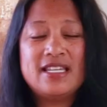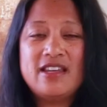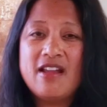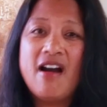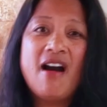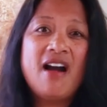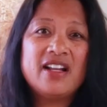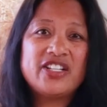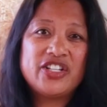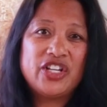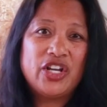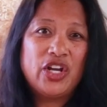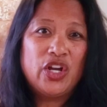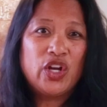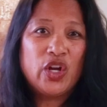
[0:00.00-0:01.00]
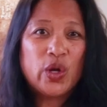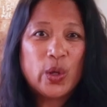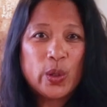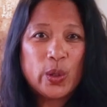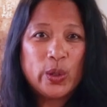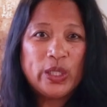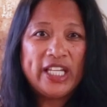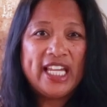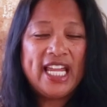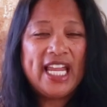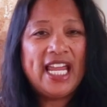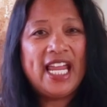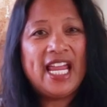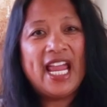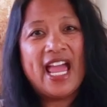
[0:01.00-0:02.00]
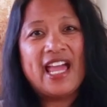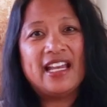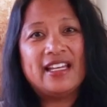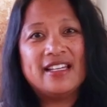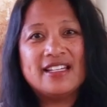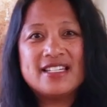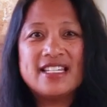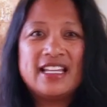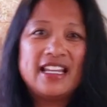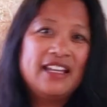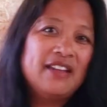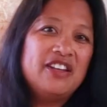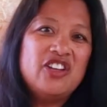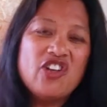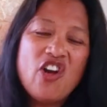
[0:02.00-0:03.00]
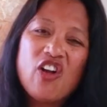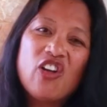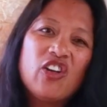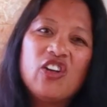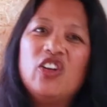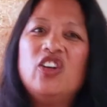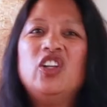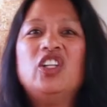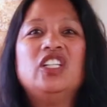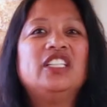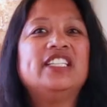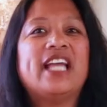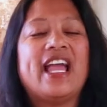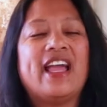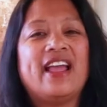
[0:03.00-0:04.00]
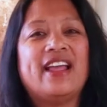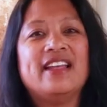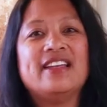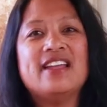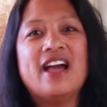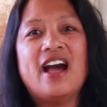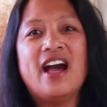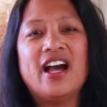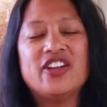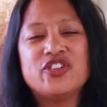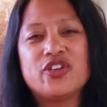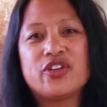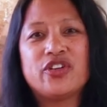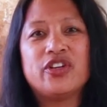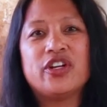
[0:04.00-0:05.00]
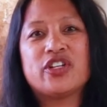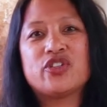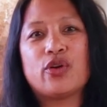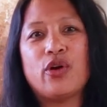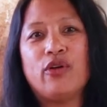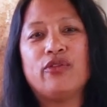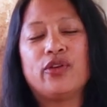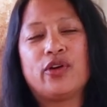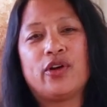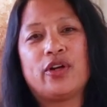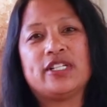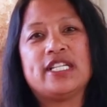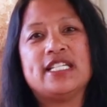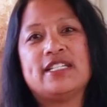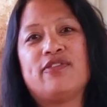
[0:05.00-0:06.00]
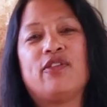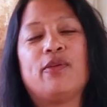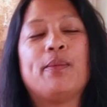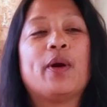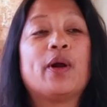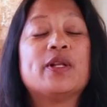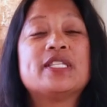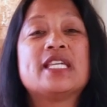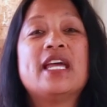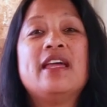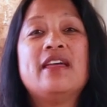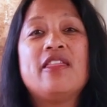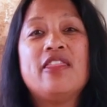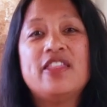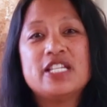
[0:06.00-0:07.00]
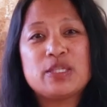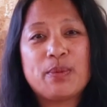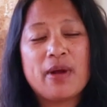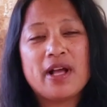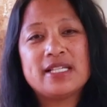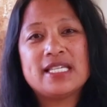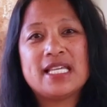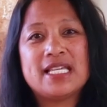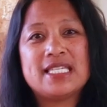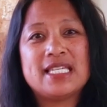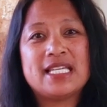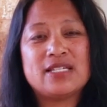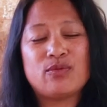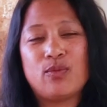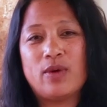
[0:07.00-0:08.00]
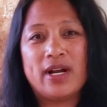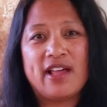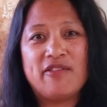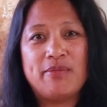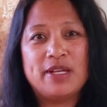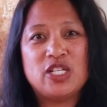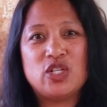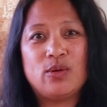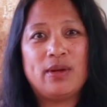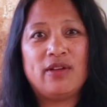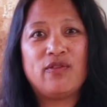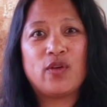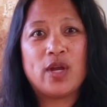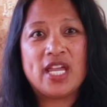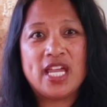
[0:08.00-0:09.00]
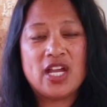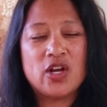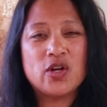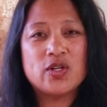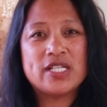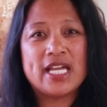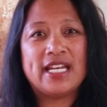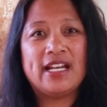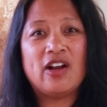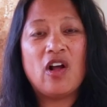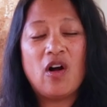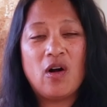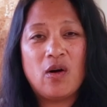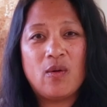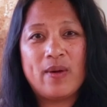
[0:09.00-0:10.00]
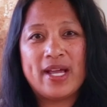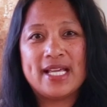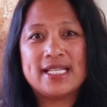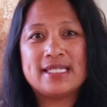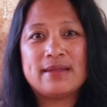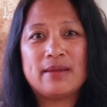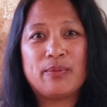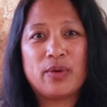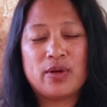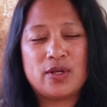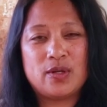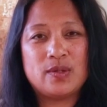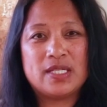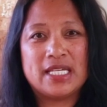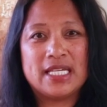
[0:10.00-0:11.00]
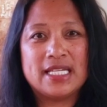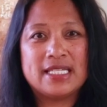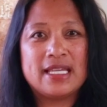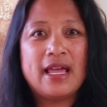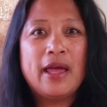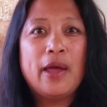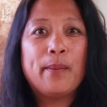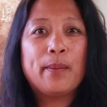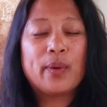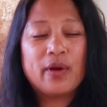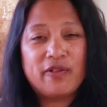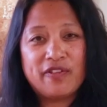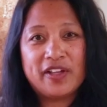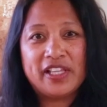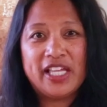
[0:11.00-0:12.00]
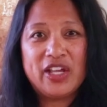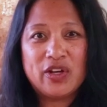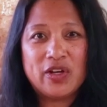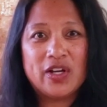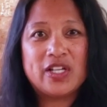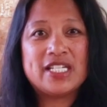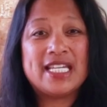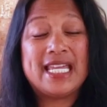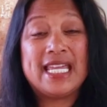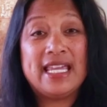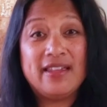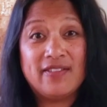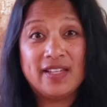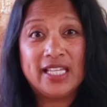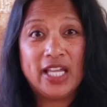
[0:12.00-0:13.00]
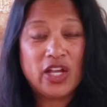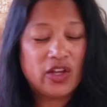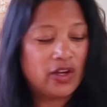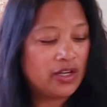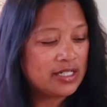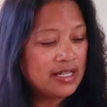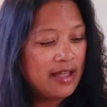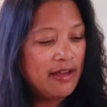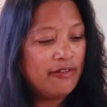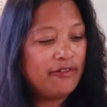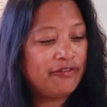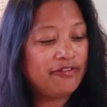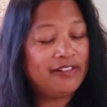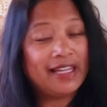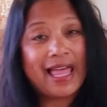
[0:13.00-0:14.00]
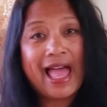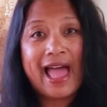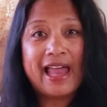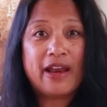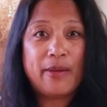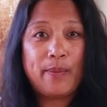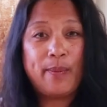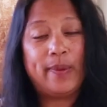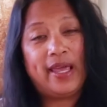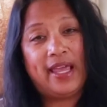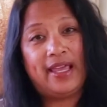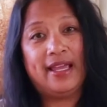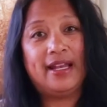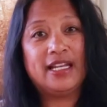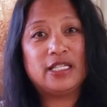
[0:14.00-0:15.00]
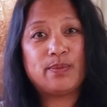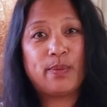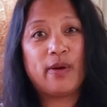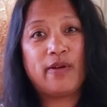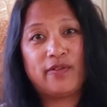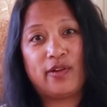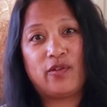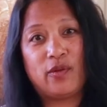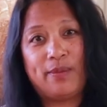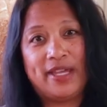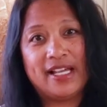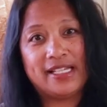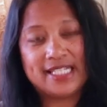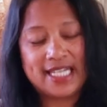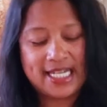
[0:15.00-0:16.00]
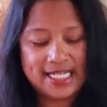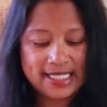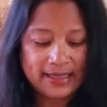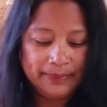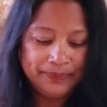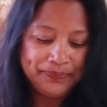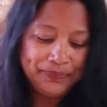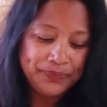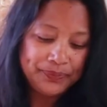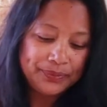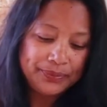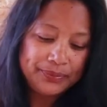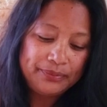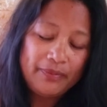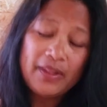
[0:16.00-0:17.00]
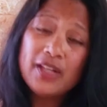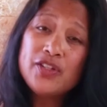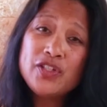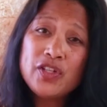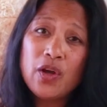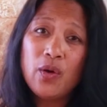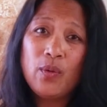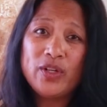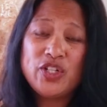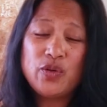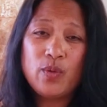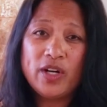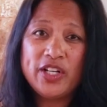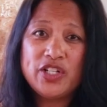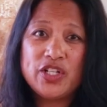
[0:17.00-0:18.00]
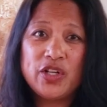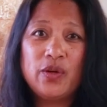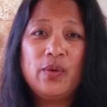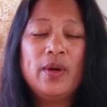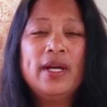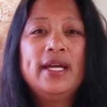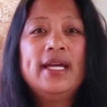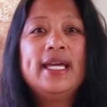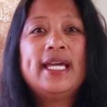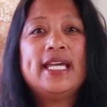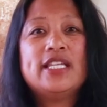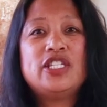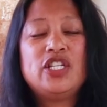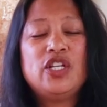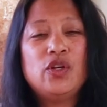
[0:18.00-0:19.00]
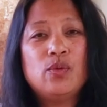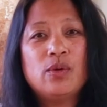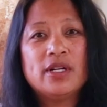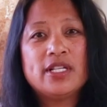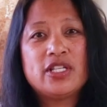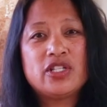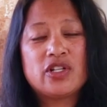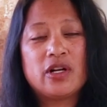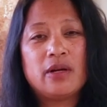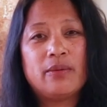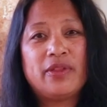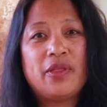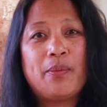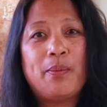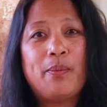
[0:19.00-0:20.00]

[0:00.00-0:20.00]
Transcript: not curly and gnarled and undercooked or overcooked in different parts. This process is what I've been doing for years, and it always produces perfectly cooked, evenly cooked, flat bacon. It's perfect for BLTs. So what you want to do is you want to start with the